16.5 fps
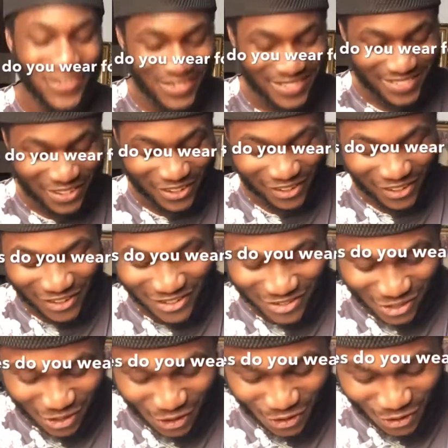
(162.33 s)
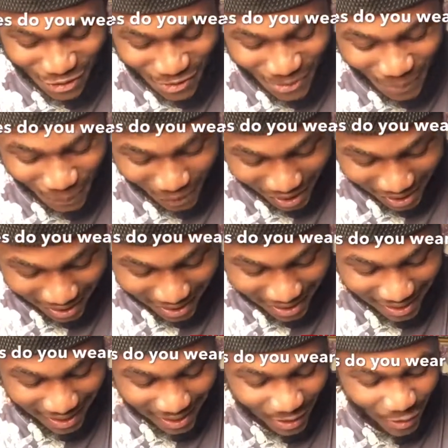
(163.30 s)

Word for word: Whose clothes do you wear?